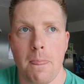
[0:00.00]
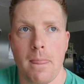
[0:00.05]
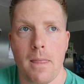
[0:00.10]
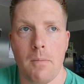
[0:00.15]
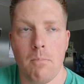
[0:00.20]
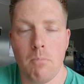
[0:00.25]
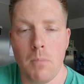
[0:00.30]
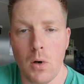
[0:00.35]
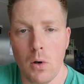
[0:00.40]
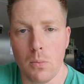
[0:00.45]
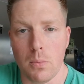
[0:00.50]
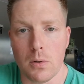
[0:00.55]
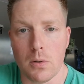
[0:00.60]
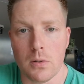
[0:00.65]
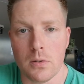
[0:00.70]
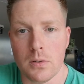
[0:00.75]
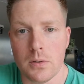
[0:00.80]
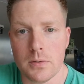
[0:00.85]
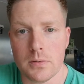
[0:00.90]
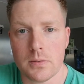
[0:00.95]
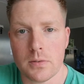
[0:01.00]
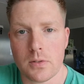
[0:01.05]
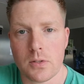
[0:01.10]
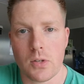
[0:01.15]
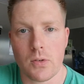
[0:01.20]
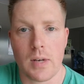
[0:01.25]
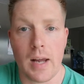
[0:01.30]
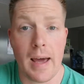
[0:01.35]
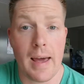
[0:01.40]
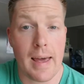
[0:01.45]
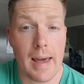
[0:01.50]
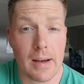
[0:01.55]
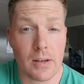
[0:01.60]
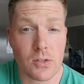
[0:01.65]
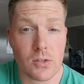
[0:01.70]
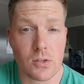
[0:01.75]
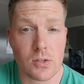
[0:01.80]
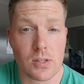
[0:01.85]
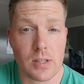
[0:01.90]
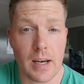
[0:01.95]
mobile, so not
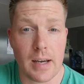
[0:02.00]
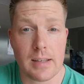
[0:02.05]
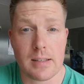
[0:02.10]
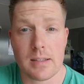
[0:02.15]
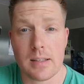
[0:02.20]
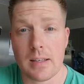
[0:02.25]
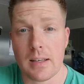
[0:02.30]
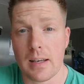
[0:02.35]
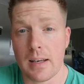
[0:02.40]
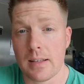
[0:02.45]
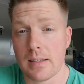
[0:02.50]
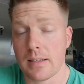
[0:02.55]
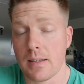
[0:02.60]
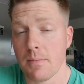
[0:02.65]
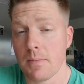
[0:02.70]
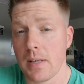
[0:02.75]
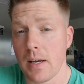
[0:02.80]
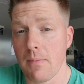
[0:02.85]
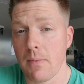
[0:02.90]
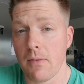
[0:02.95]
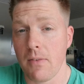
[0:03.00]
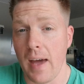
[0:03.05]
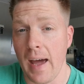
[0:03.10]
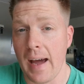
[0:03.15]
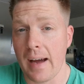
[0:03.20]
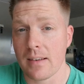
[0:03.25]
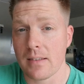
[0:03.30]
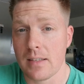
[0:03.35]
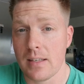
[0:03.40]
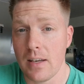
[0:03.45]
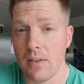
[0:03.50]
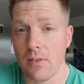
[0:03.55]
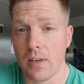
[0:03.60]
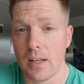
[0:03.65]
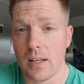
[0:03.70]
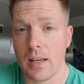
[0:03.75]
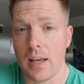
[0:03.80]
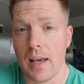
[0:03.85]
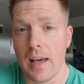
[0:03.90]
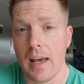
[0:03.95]
exercising, getting some type of
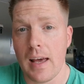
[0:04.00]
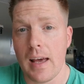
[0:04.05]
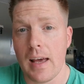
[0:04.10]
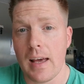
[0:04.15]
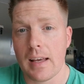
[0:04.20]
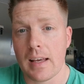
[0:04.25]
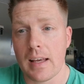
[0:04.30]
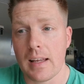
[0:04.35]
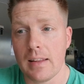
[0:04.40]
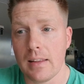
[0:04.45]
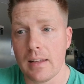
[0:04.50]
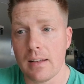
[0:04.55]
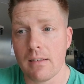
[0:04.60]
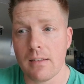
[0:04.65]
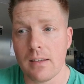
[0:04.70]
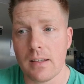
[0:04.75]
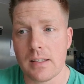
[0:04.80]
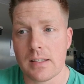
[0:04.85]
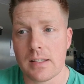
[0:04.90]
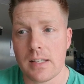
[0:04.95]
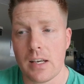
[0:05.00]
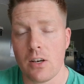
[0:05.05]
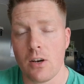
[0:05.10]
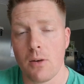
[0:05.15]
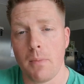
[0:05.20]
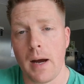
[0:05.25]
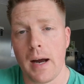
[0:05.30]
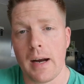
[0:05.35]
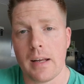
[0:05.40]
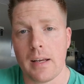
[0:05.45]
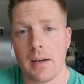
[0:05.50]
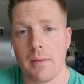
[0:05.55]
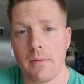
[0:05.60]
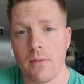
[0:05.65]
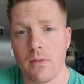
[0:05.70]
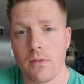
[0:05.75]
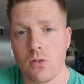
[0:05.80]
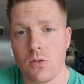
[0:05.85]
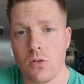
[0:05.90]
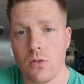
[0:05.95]
activity, can literally set your body up
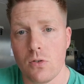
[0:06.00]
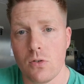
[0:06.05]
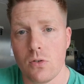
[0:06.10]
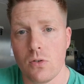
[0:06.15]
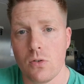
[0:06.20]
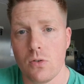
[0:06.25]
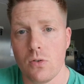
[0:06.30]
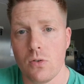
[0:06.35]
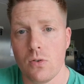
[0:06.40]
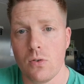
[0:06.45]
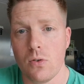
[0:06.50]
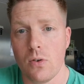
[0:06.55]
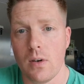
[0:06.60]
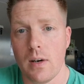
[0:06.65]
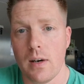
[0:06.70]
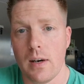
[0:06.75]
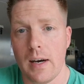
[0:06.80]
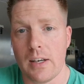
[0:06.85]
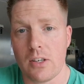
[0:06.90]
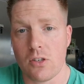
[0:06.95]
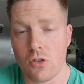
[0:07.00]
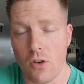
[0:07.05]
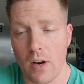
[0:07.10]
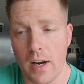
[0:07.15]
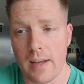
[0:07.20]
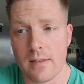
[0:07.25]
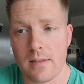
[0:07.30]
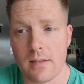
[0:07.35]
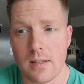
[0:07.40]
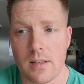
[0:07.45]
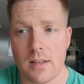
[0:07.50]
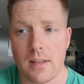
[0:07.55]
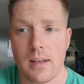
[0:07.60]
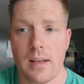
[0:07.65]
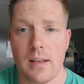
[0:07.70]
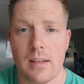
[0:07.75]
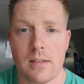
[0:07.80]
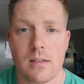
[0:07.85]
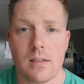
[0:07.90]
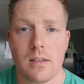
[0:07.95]
to a transient
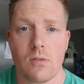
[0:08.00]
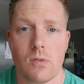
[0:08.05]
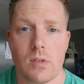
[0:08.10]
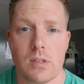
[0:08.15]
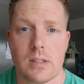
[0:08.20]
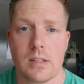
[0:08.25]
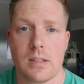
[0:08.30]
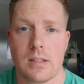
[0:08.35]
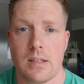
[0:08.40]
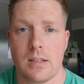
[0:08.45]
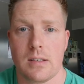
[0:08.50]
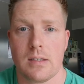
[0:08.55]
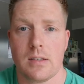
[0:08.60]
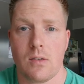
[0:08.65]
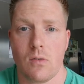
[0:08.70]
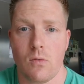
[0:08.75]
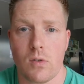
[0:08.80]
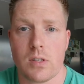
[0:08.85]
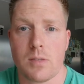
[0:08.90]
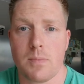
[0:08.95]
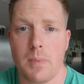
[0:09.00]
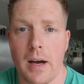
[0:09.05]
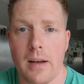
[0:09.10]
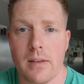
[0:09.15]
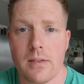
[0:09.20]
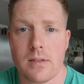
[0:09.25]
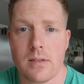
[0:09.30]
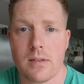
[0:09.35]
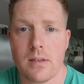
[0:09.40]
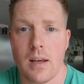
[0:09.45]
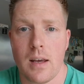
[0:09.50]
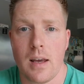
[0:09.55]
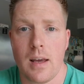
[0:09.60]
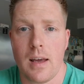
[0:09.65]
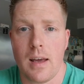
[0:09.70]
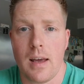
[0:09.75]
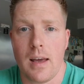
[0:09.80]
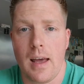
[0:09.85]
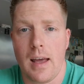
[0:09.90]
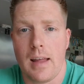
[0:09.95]
insulin resistant response.
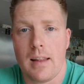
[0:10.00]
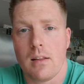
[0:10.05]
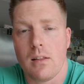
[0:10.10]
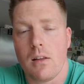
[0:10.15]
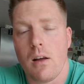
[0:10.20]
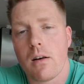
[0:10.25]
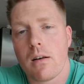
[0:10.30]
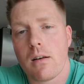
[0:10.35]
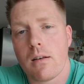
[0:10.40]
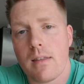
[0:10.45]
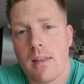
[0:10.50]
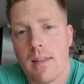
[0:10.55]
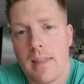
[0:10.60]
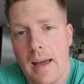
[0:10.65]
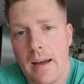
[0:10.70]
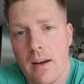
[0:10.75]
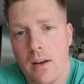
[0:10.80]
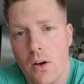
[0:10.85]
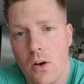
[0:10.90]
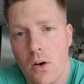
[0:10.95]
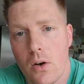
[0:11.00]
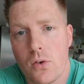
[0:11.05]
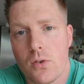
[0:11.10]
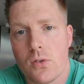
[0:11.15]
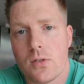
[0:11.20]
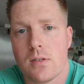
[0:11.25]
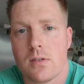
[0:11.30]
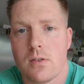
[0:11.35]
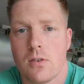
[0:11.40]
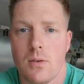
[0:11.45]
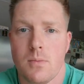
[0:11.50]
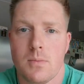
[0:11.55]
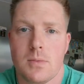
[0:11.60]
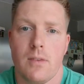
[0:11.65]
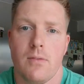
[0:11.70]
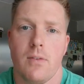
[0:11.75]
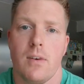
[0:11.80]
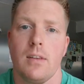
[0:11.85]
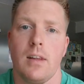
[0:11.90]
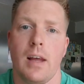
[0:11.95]
And the longer that goes, in terms
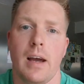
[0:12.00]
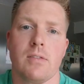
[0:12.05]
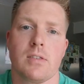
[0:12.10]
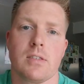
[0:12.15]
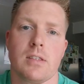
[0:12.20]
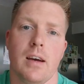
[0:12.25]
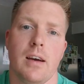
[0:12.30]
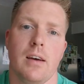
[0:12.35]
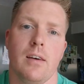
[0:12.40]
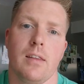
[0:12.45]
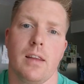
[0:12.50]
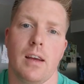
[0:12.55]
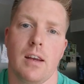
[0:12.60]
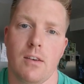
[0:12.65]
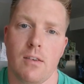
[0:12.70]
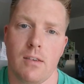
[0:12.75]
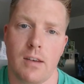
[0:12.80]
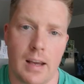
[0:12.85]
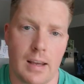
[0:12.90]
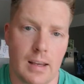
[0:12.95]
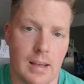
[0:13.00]
of a lifestyle that you're not